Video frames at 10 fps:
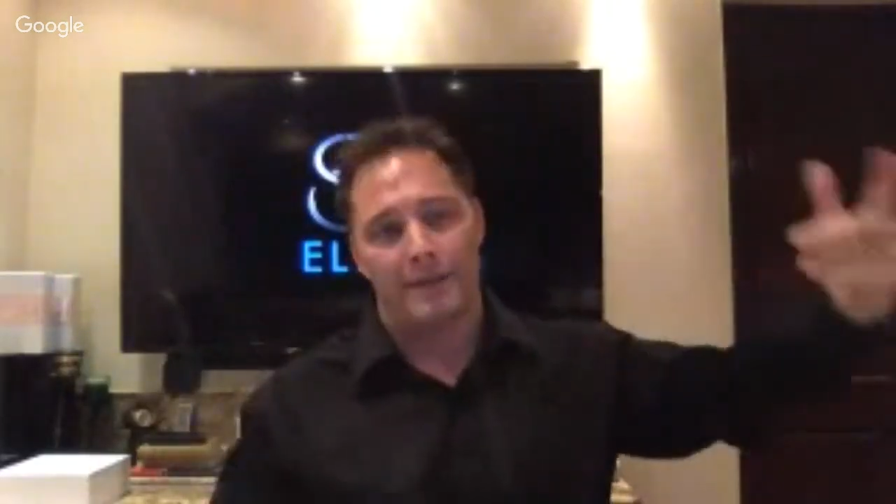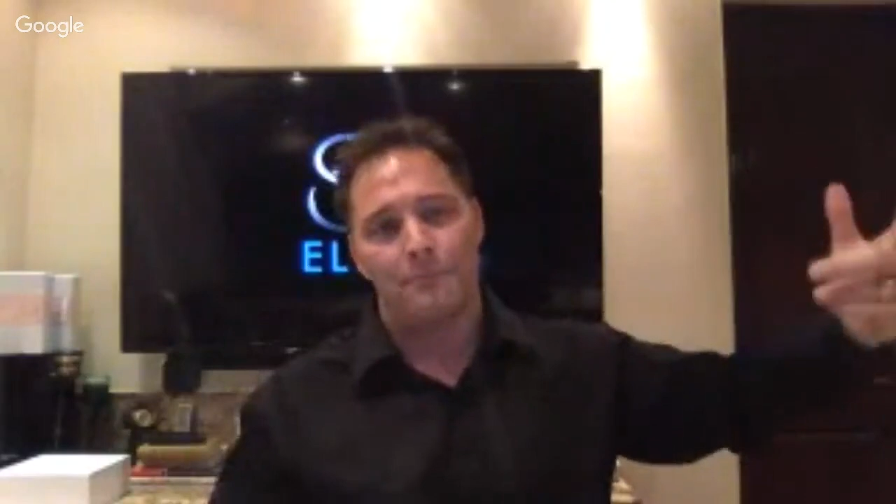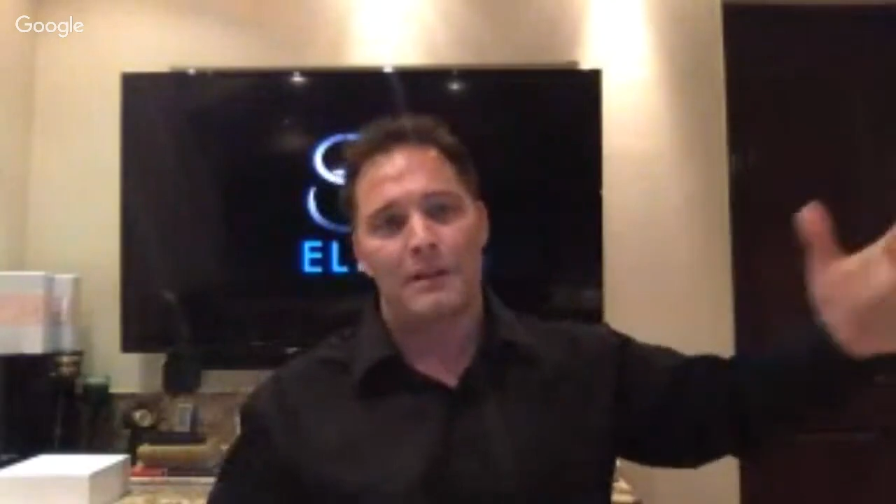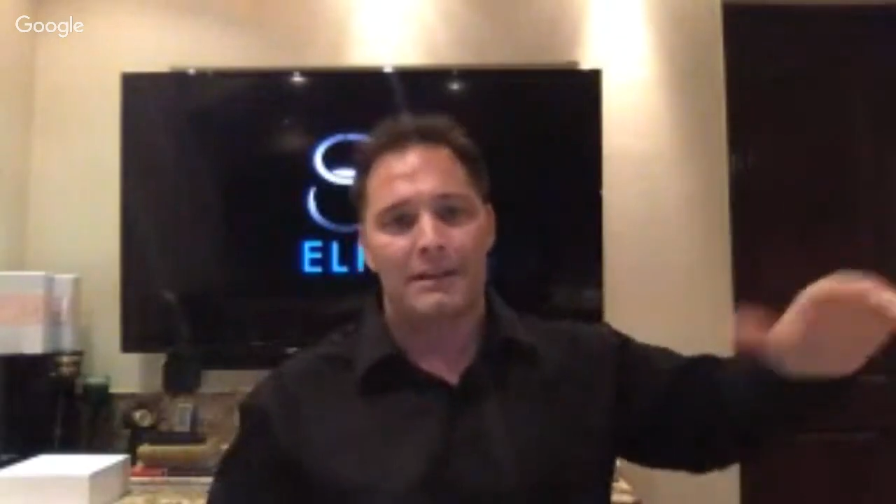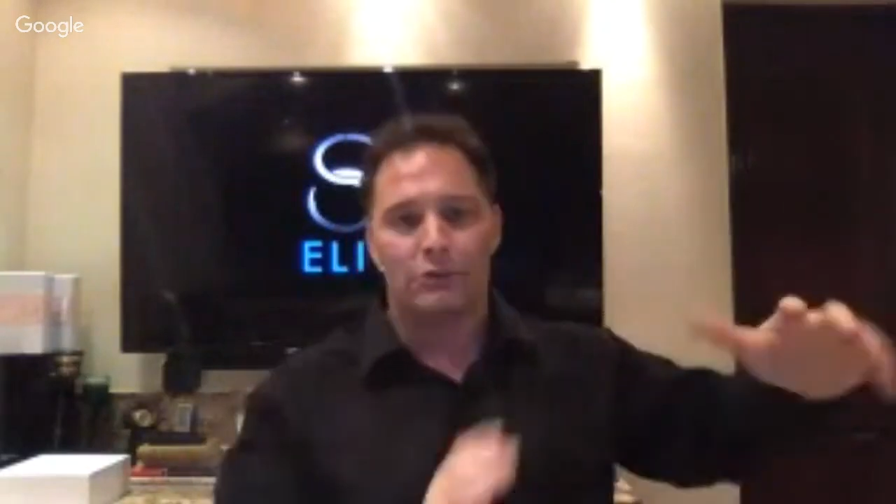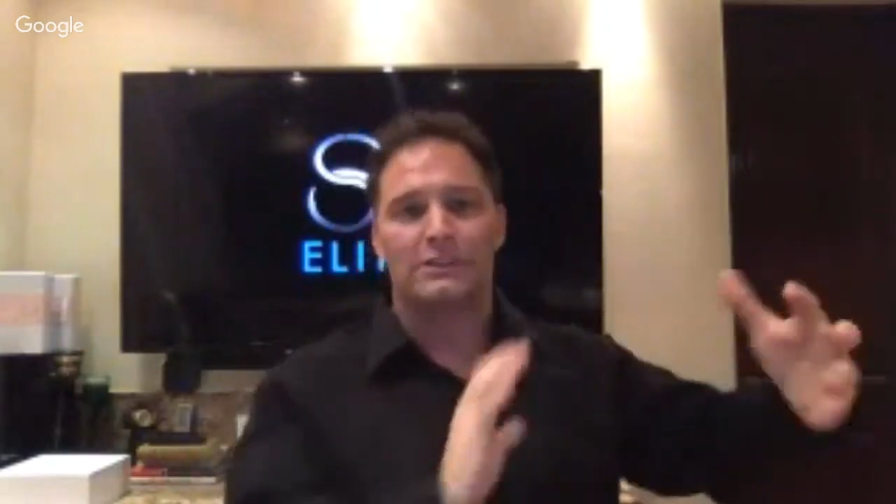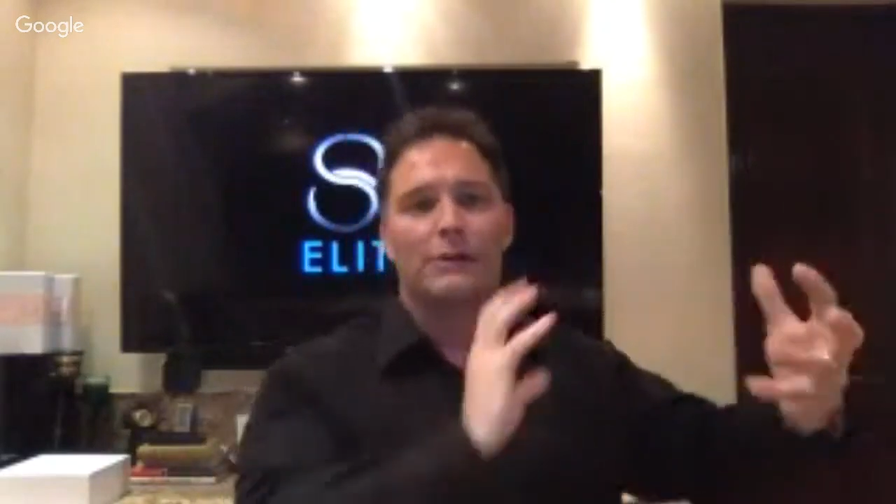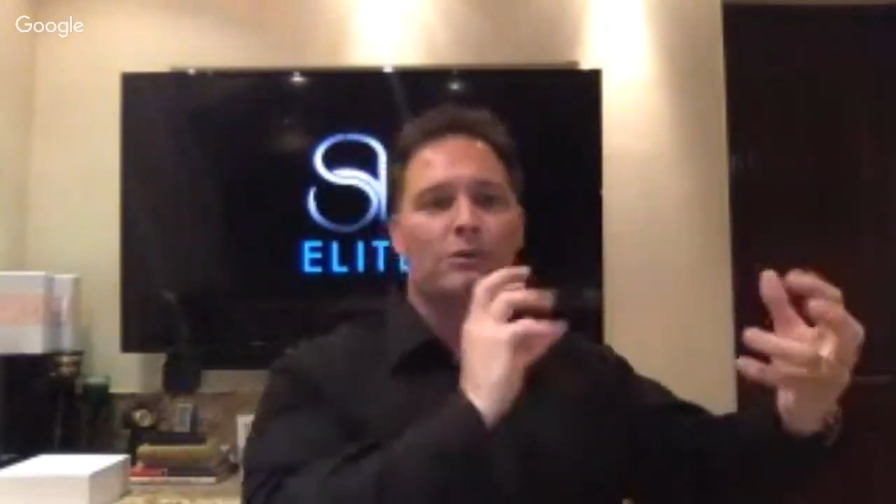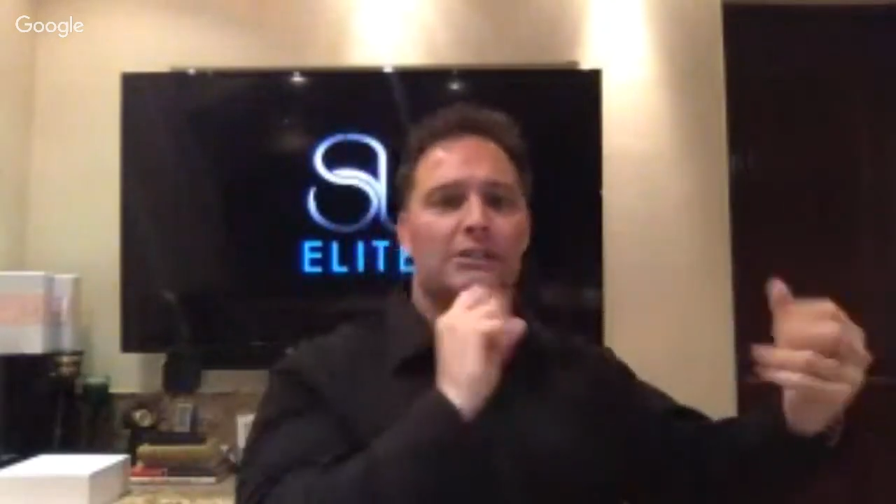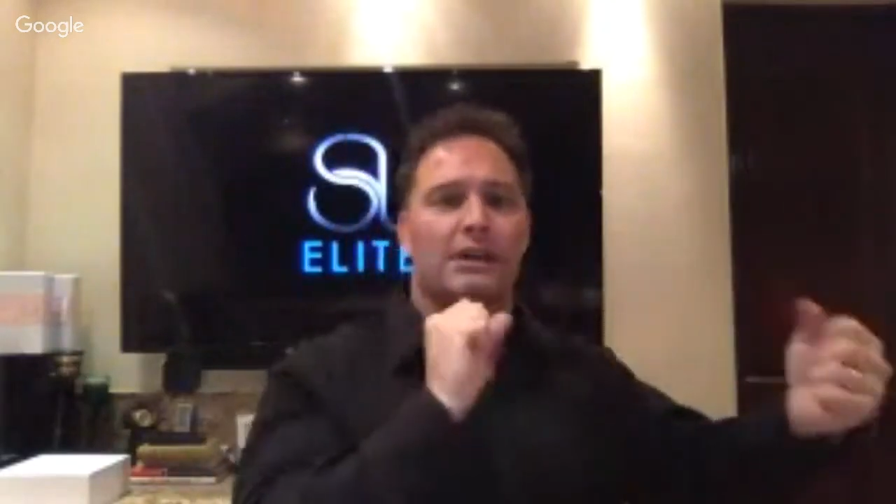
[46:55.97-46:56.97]
It was
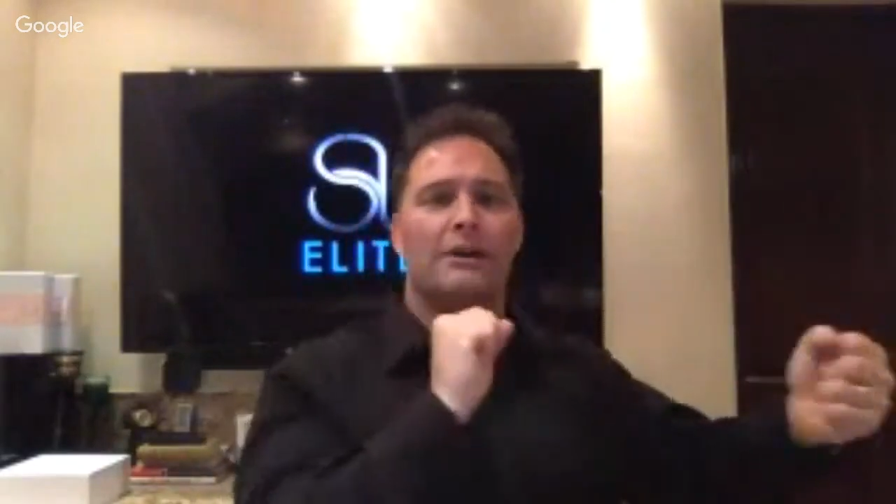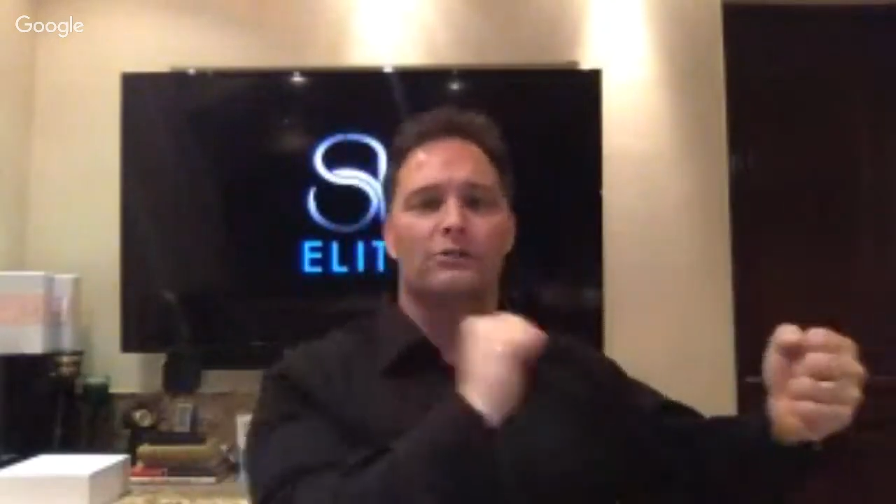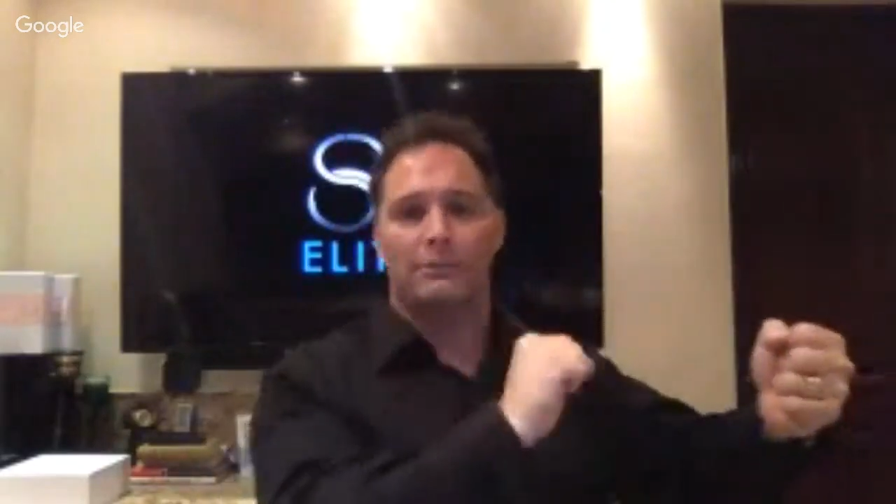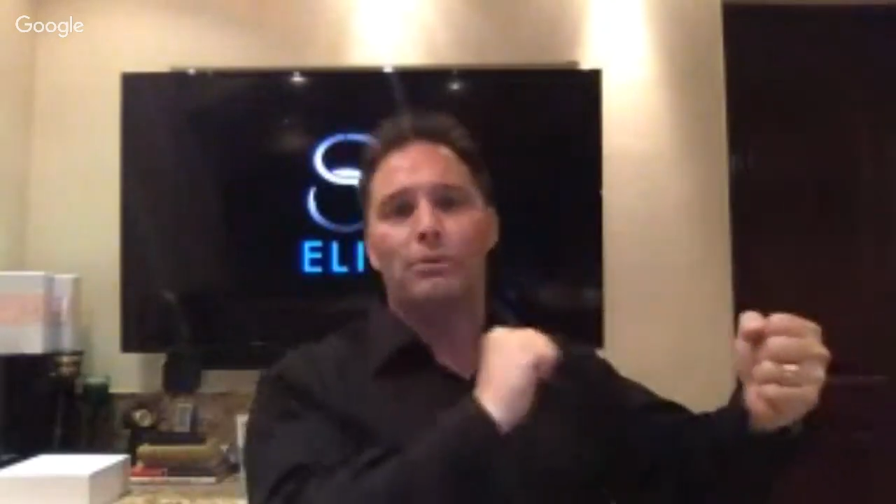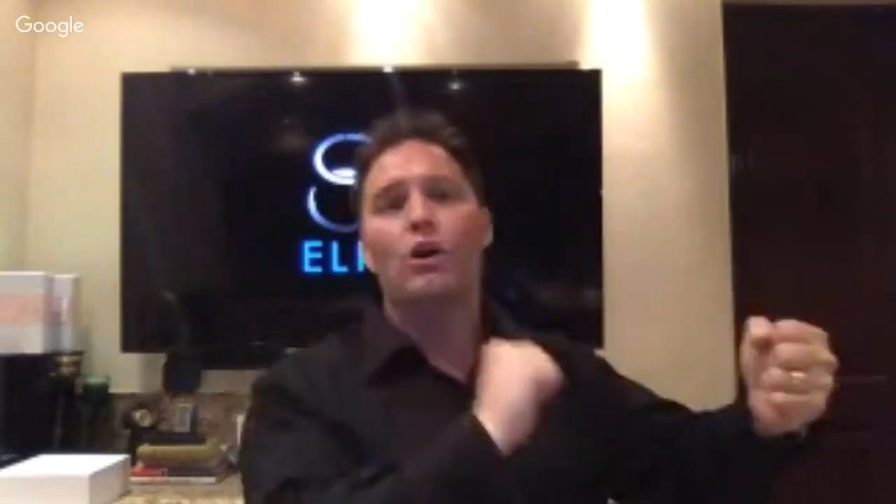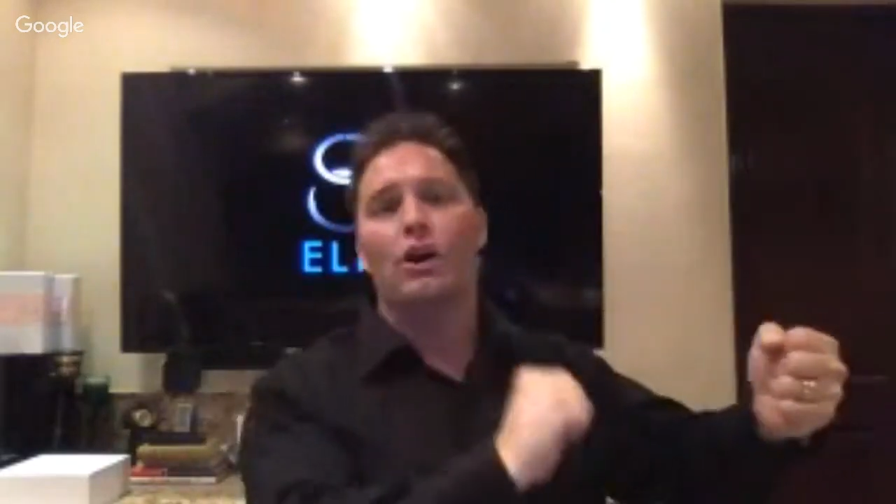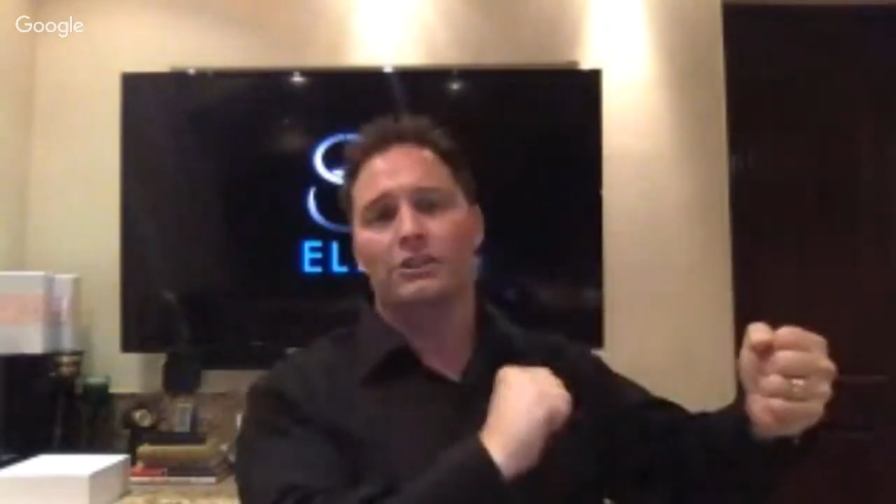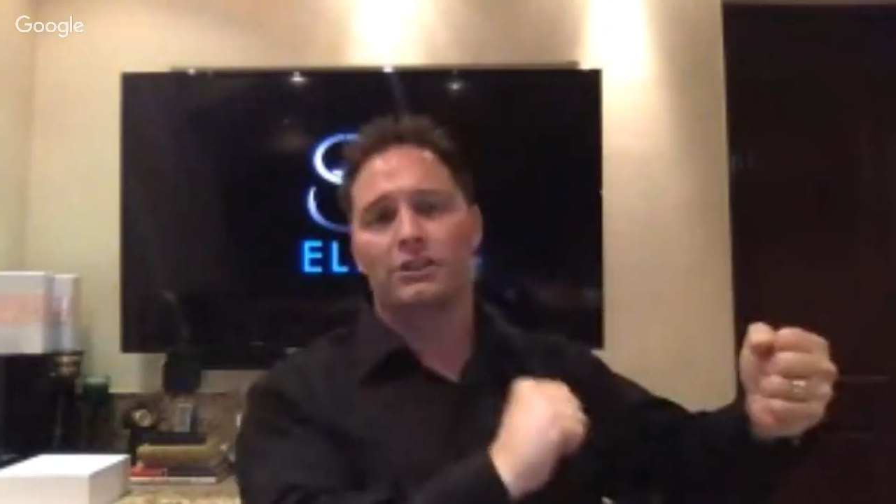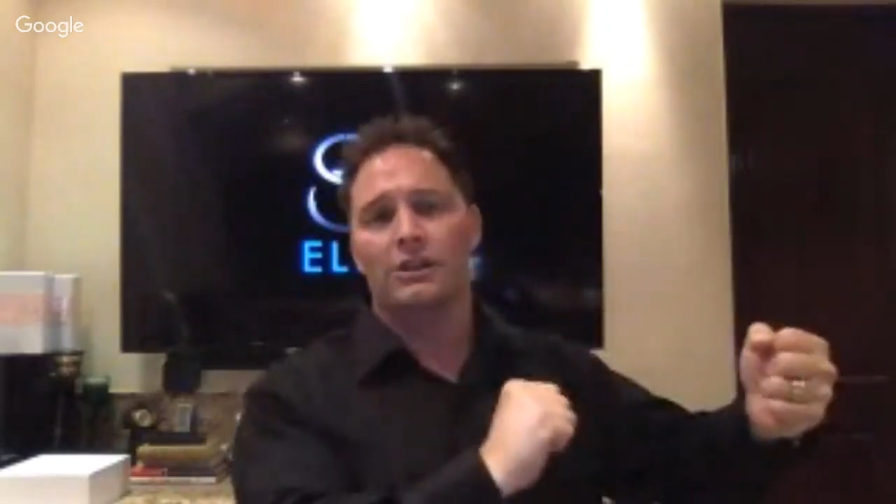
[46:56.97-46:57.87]
a push.